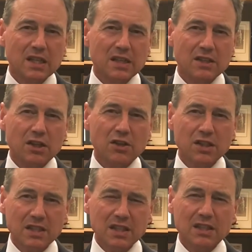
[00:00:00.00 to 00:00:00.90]
So
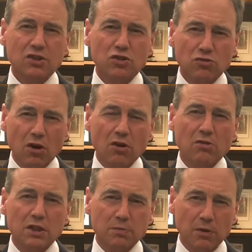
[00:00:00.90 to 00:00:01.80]
this is a strong
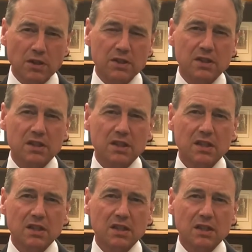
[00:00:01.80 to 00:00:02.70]
response
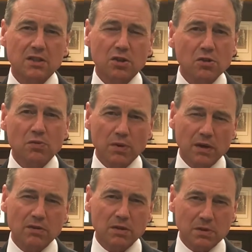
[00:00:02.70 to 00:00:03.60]
to the Royal
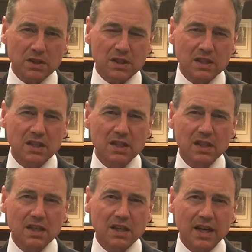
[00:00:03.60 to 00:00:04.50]
Commission,
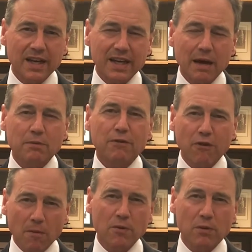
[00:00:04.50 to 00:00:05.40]
and it comes
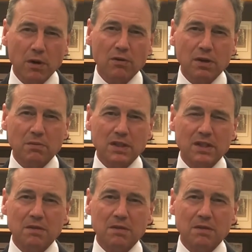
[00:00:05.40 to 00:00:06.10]
from the Royal Commission.